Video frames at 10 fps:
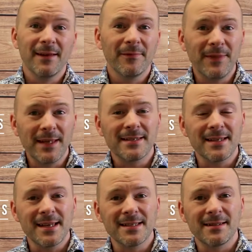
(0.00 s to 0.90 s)
This
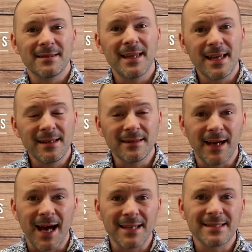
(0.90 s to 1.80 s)
is the thing that
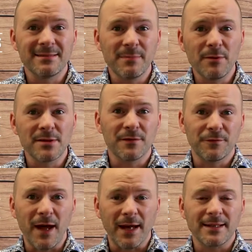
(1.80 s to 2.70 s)
has the most
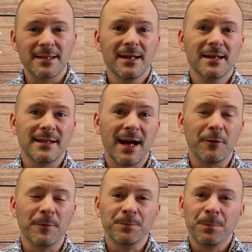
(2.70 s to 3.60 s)
effect.
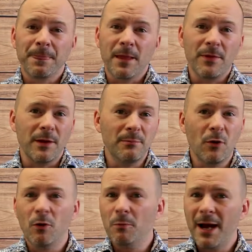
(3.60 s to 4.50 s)
Now, the
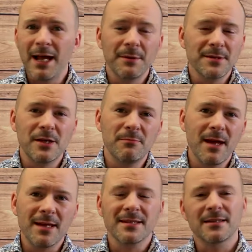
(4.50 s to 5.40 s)
more payments you
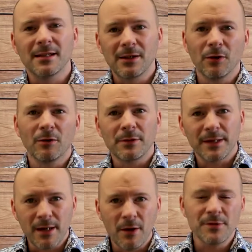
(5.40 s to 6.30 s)
miss and the longer it
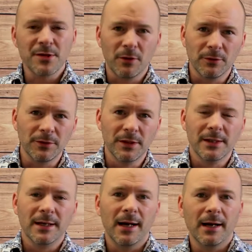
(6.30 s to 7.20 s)
goes on,
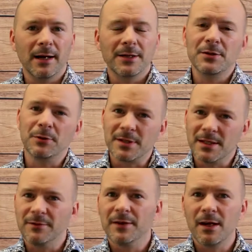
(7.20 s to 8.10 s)
I talked in
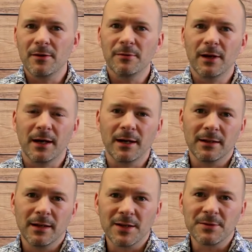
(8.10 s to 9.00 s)
a video
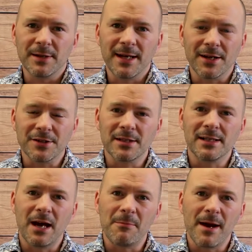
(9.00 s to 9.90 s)
last week actually
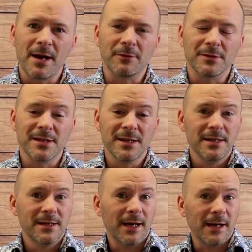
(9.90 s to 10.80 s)
about
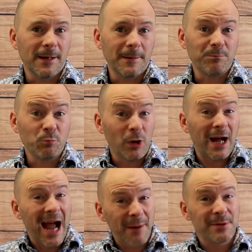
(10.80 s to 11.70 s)
what
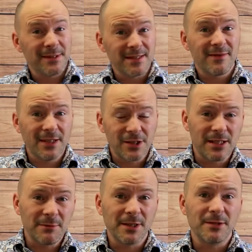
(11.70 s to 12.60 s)
happens
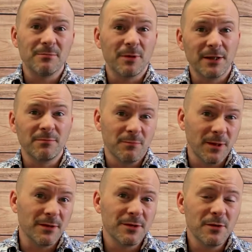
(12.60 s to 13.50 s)
eventually when
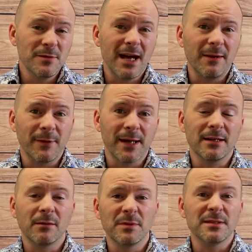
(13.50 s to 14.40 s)
you do that and we end
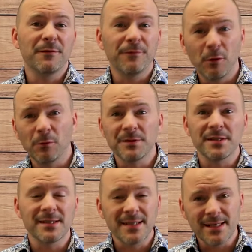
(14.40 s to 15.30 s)
up with defaults
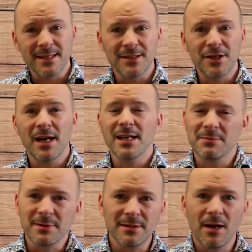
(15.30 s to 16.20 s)
and CCJs.
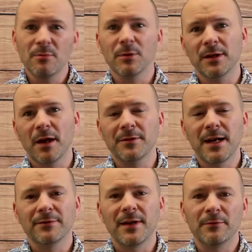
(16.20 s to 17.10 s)
We don't want to go
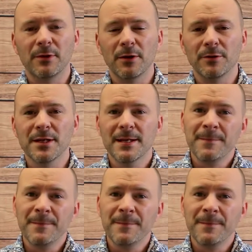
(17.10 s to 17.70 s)
down that road.